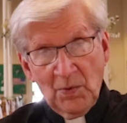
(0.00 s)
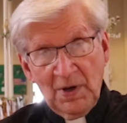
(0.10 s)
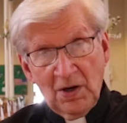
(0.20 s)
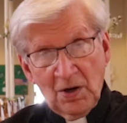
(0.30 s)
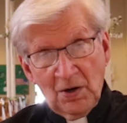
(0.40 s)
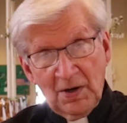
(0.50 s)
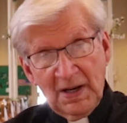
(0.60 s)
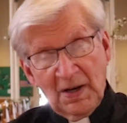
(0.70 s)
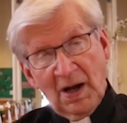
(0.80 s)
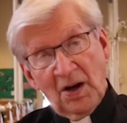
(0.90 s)
We heard
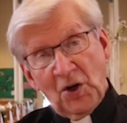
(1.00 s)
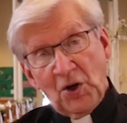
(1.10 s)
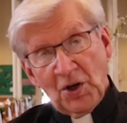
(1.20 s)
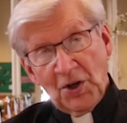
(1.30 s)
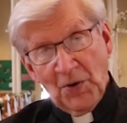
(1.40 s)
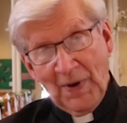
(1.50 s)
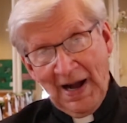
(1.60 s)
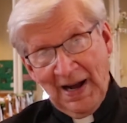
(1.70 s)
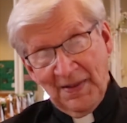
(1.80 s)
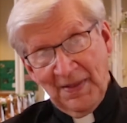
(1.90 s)
it earlier
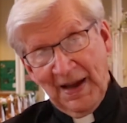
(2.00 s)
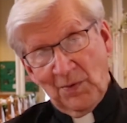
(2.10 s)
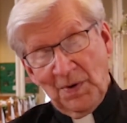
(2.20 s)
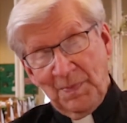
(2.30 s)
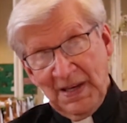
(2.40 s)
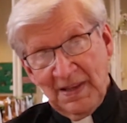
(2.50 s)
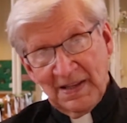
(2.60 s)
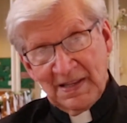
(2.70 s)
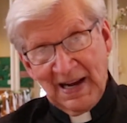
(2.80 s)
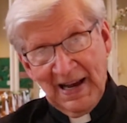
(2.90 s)
on, that would be the
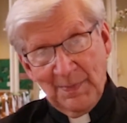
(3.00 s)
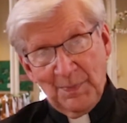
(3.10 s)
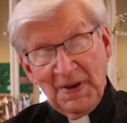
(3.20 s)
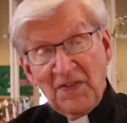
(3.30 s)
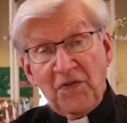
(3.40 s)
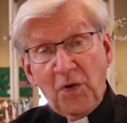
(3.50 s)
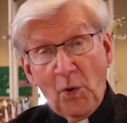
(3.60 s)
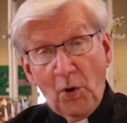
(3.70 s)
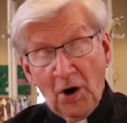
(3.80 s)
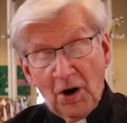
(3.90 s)
time
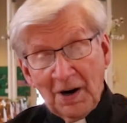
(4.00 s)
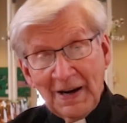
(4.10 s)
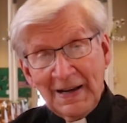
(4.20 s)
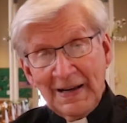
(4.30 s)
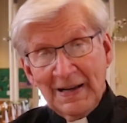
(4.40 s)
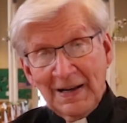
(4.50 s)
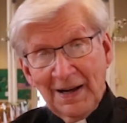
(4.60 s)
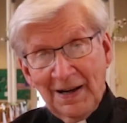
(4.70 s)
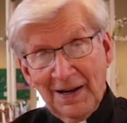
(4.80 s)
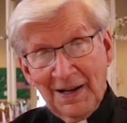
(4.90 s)
before
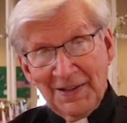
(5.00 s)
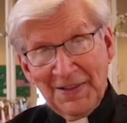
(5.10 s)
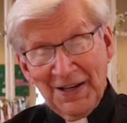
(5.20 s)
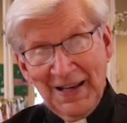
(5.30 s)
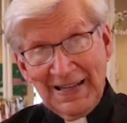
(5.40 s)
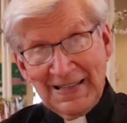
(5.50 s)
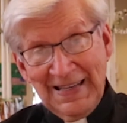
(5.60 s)
the Lent